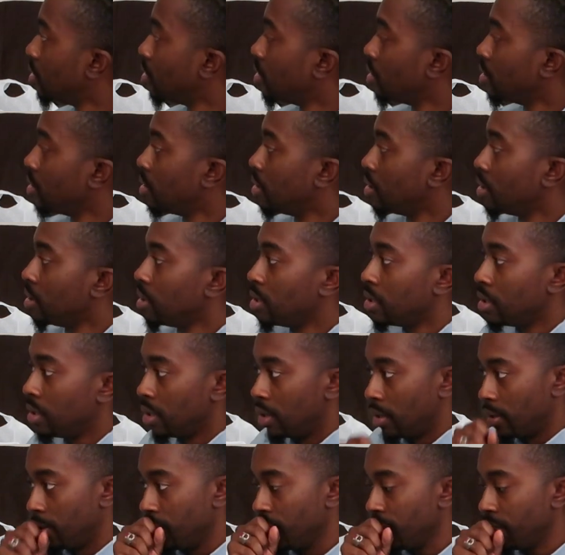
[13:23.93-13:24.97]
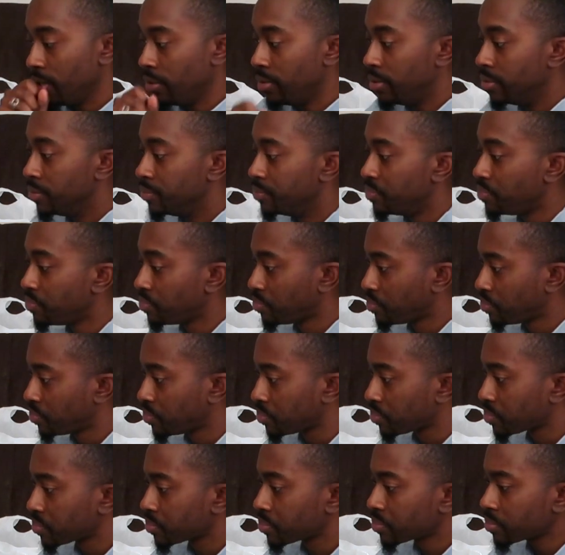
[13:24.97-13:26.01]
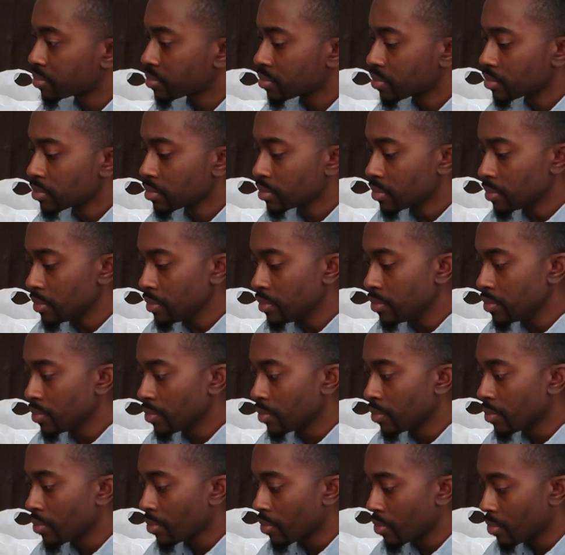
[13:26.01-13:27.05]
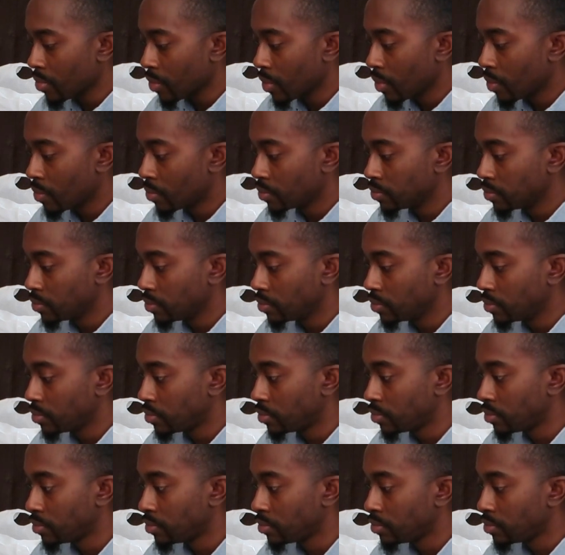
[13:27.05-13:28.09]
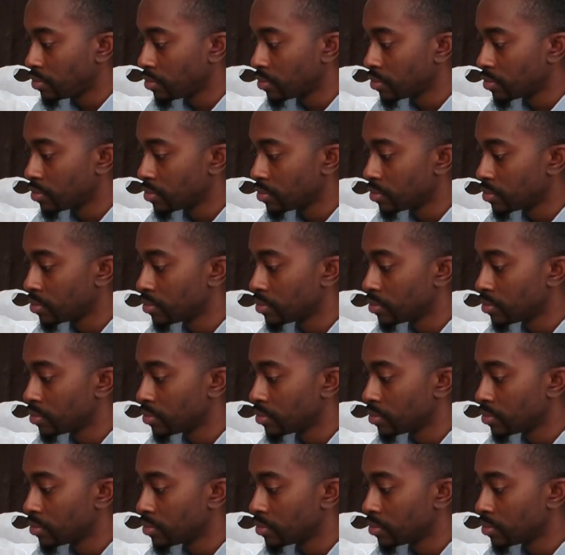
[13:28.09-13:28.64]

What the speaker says: This person isn't speaking.